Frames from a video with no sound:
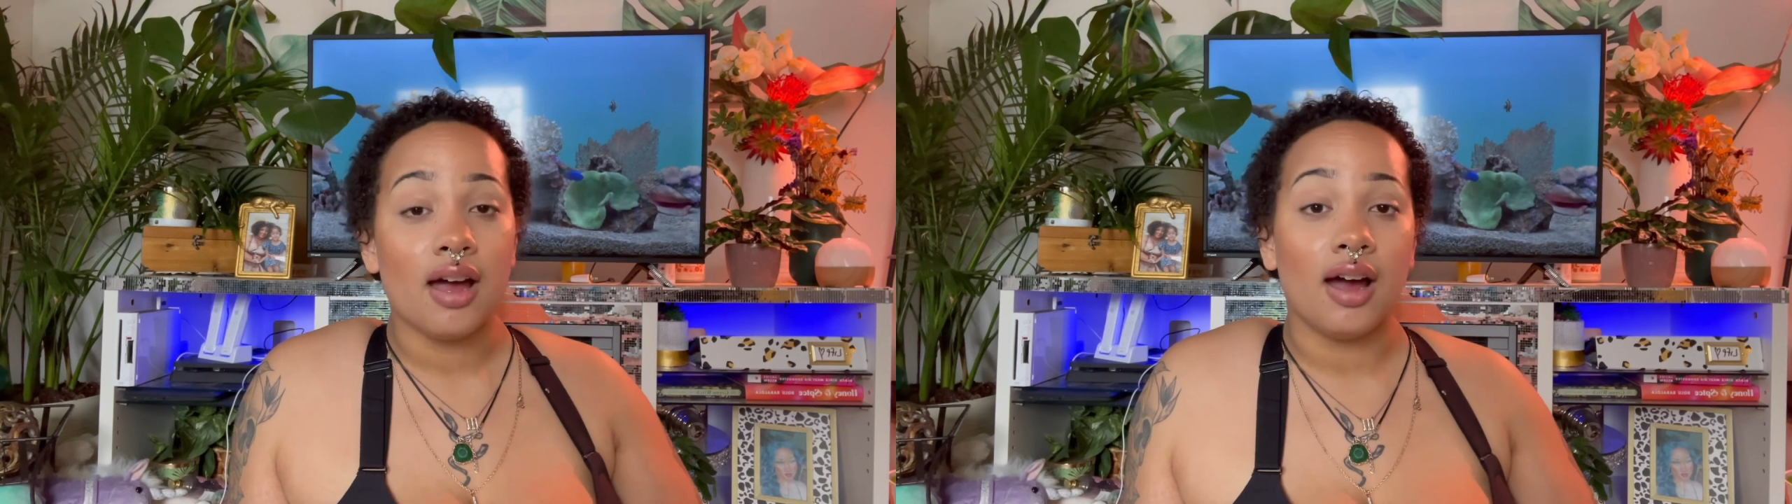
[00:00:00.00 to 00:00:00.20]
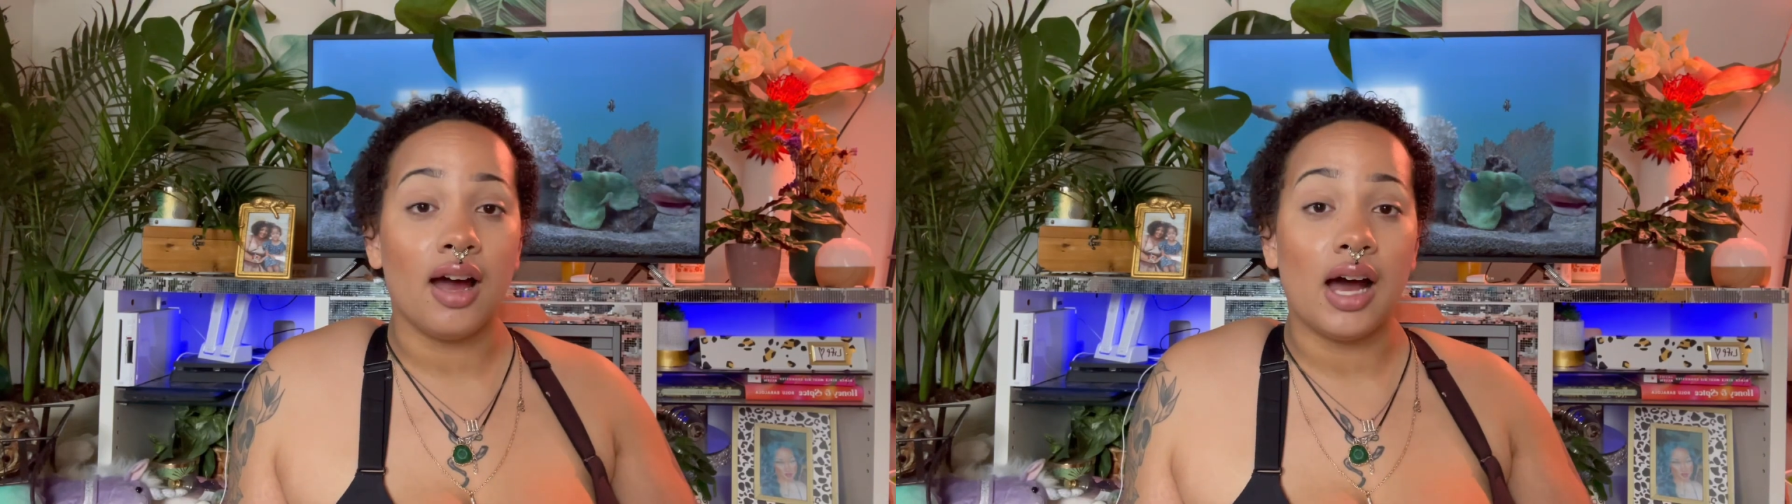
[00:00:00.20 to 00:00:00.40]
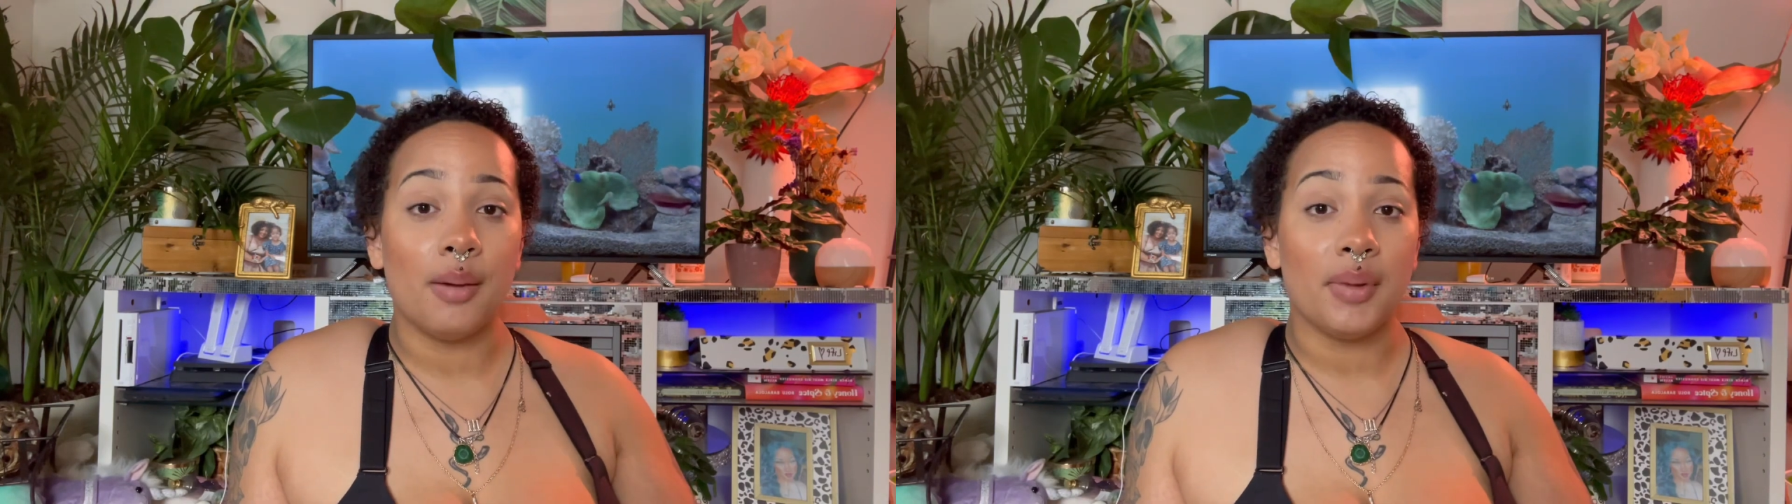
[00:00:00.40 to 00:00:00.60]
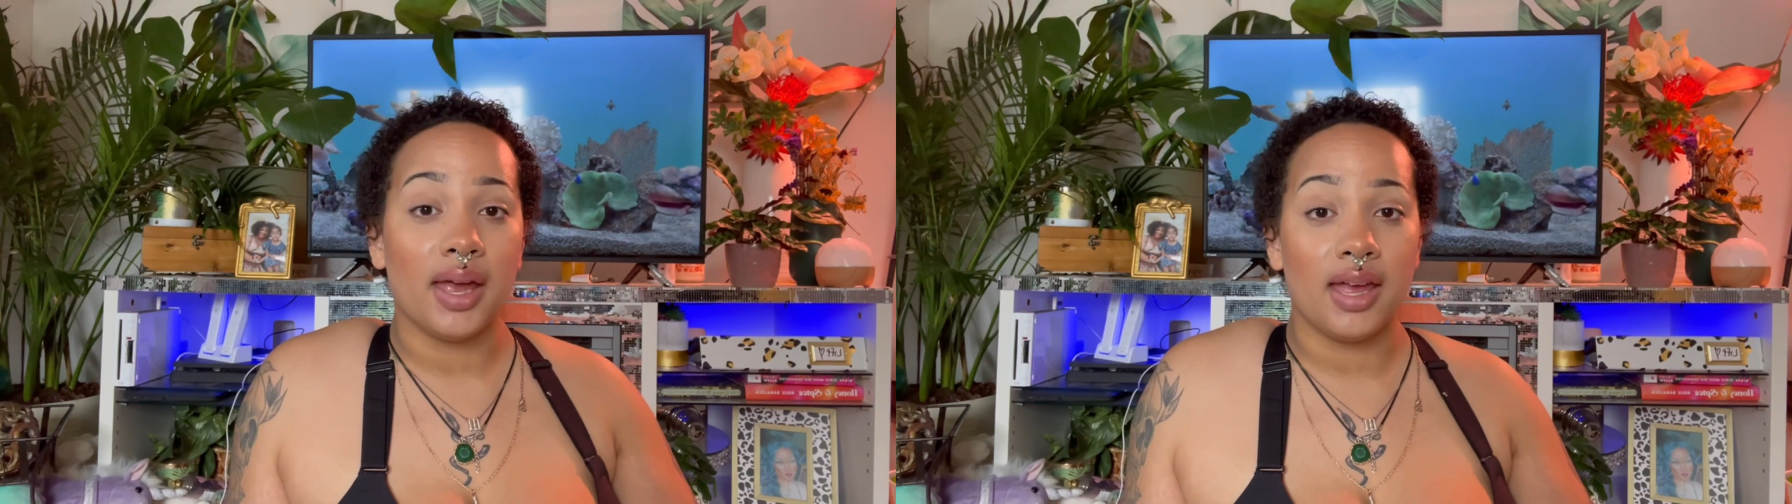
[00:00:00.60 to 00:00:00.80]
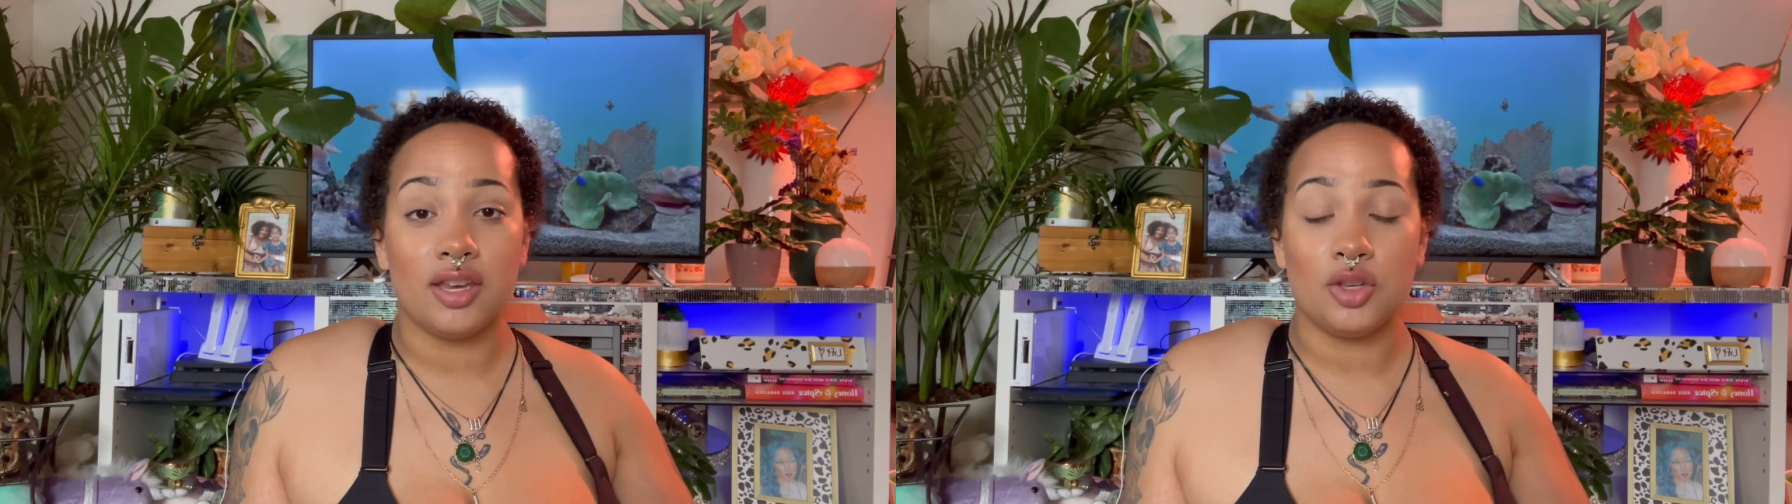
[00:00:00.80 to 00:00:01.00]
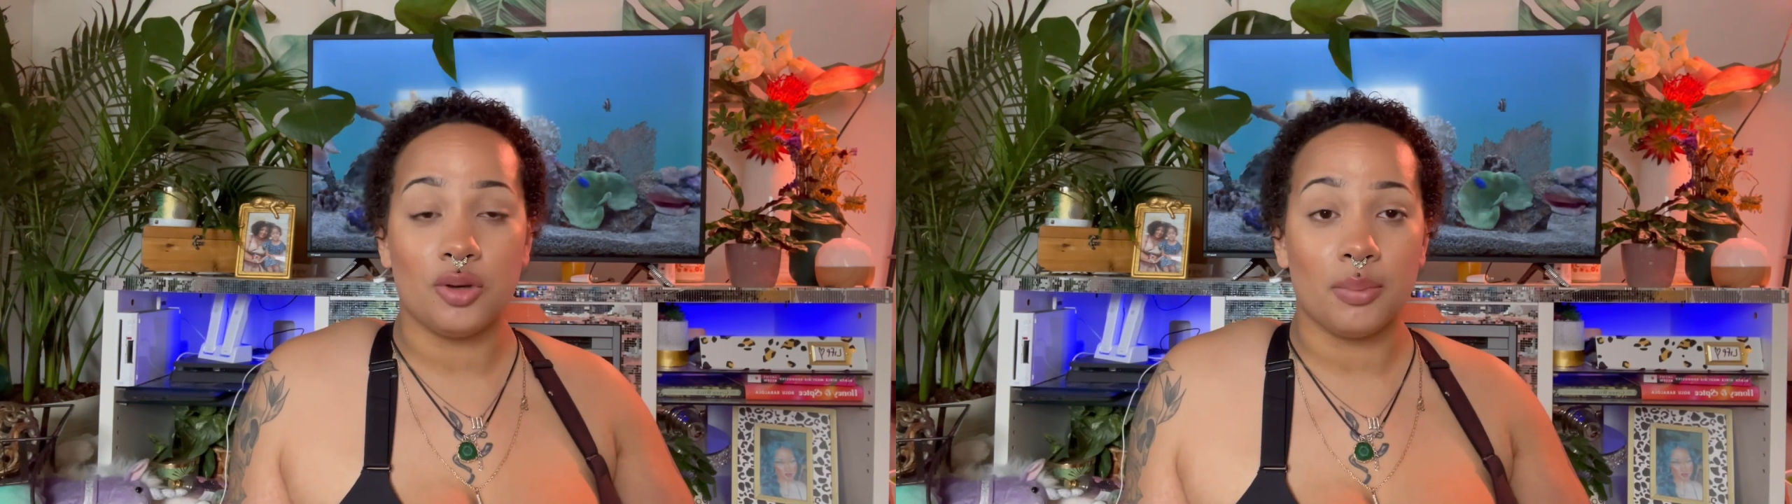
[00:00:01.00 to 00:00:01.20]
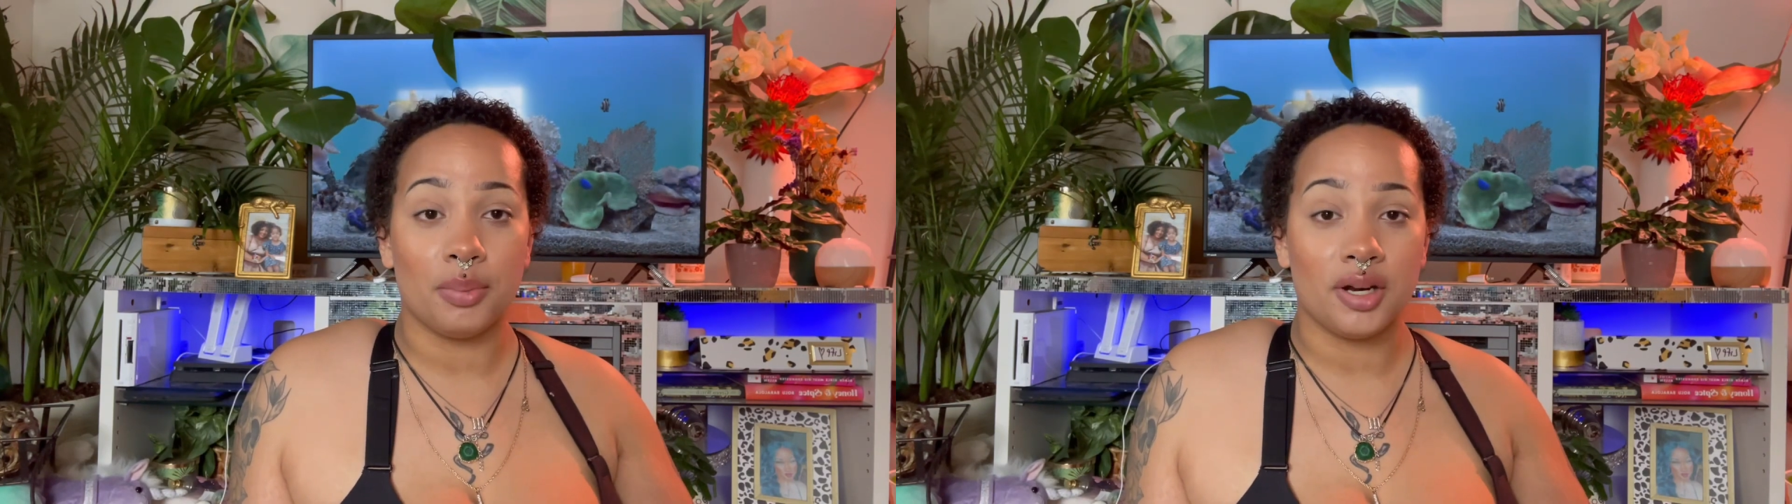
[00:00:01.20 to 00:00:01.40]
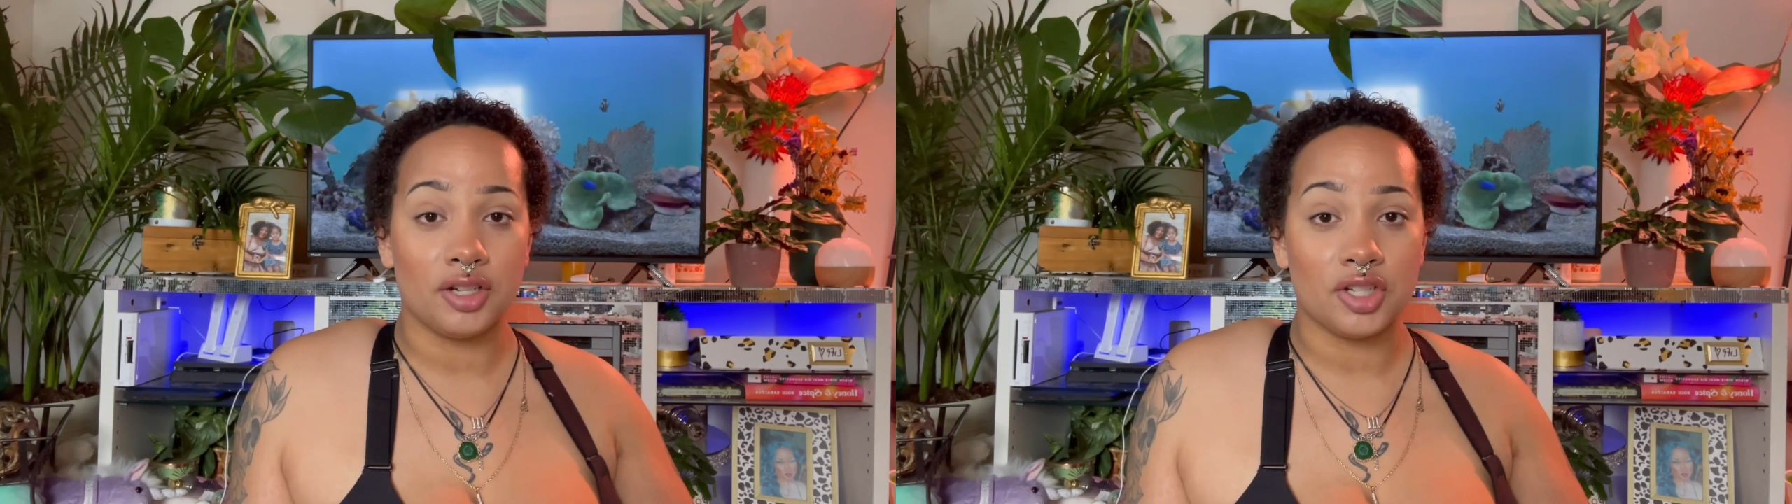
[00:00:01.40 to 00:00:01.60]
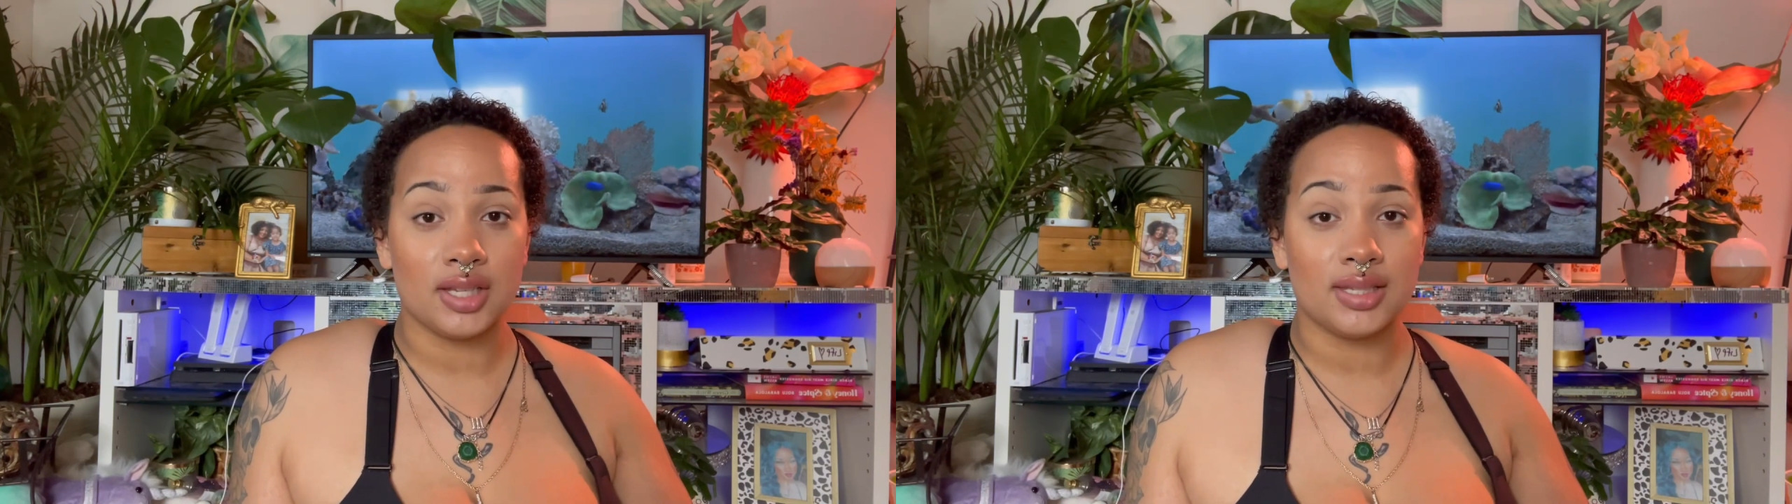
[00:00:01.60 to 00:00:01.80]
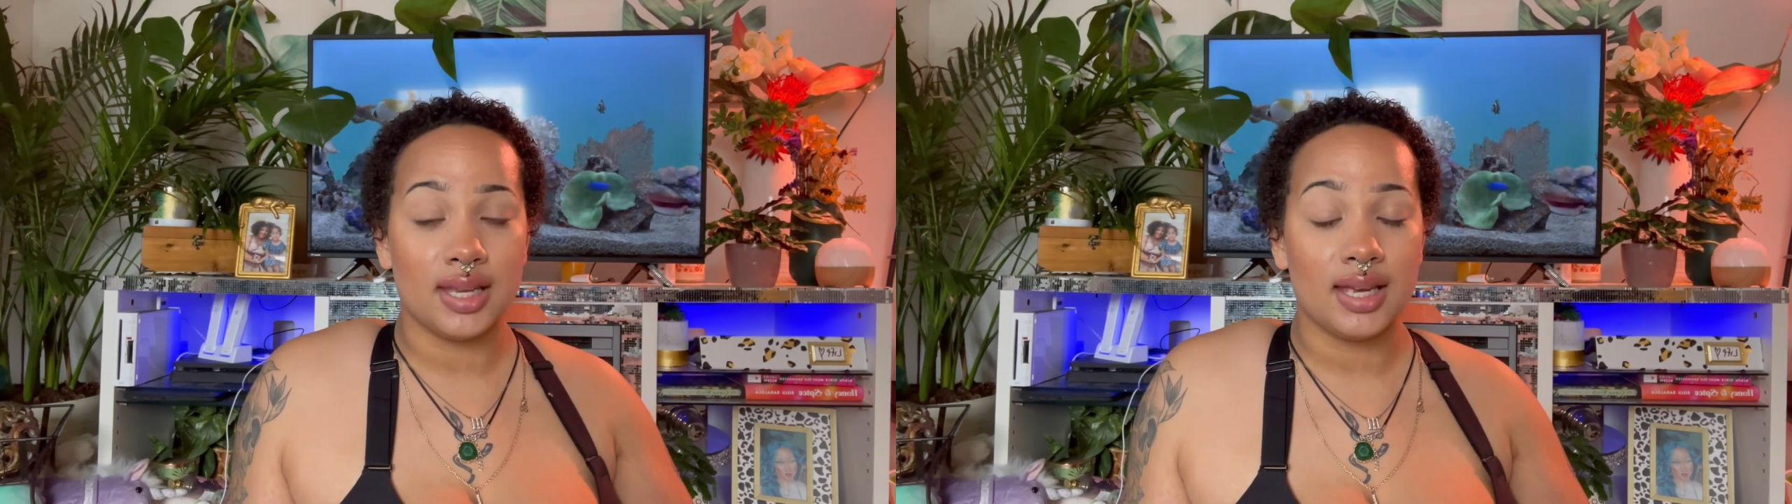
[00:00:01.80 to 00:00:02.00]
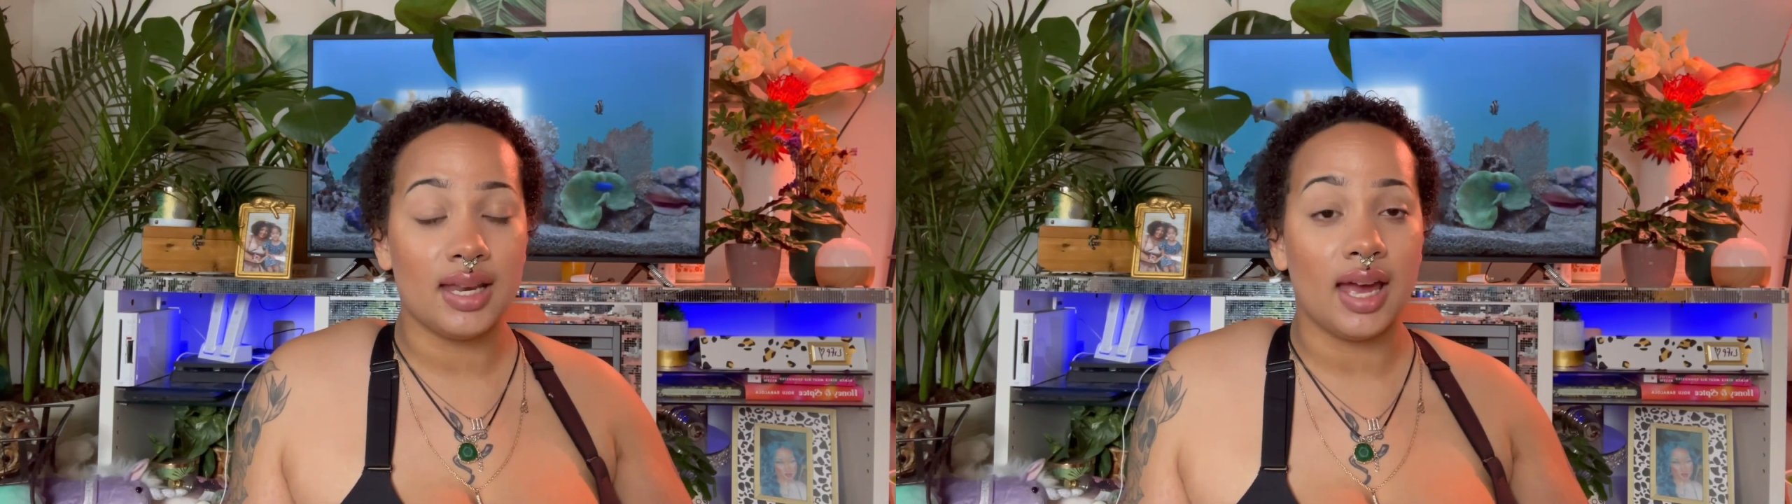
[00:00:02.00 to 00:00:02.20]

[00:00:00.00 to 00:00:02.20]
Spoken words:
And you can purchase it.